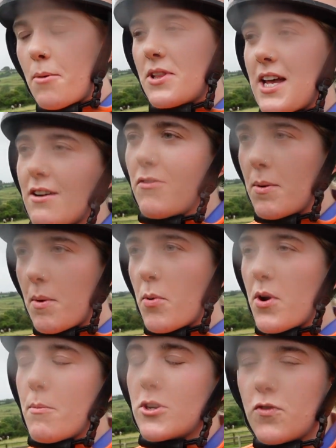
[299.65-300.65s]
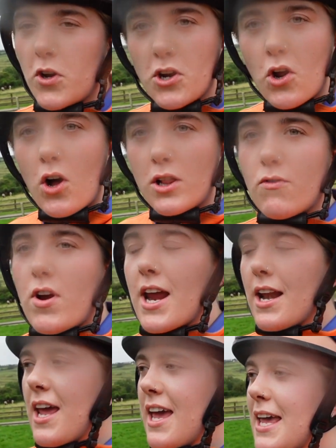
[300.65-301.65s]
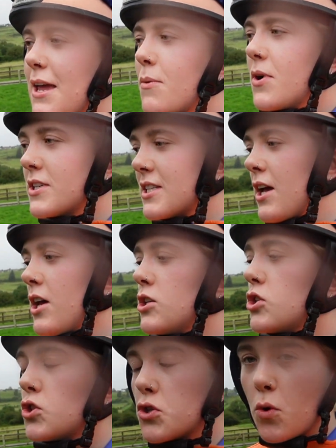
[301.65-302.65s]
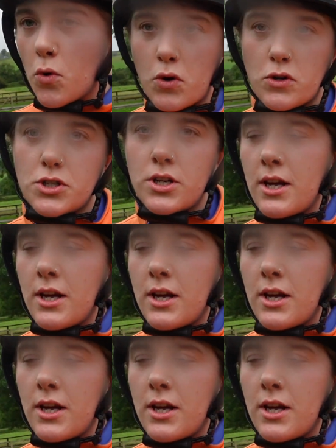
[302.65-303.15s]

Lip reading: but thankfully we pretty much avoided all the rain. He was so good.